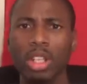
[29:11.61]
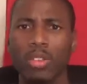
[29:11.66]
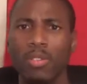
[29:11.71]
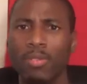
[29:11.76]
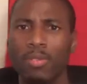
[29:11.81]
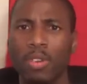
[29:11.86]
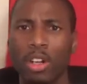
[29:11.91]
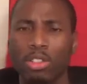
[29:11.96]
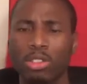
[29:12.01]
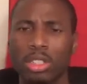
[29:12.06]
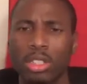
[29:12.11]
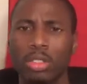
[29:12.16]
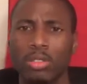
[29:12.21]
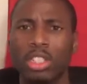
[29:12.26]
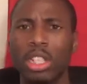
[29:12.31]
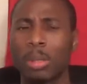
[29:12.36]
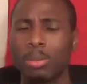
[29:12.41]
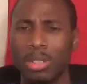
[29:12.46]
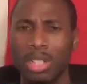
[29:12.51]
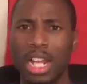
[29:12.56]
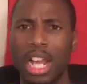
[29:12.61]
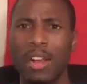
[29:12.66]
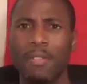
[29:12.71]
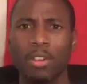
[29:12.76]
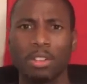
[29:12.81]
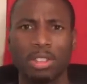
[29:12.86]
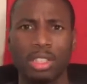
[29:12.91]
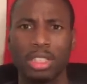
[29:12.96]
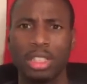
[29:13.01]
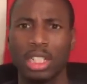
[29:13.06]
verse chapter 9,
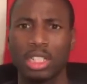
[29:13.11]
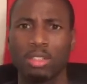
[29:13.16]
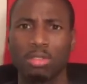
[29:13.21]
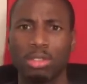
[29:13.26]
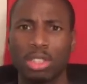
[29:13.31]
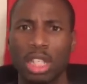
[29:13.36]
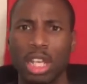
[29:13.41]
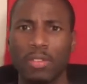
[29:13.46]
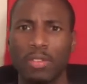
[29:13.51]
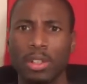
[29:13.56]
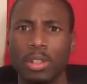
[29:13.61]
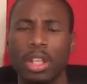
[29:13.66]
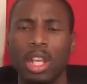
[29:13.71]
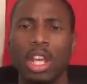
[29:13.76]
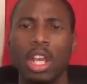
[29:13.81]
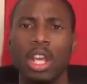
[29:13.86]
verses 6 through 7,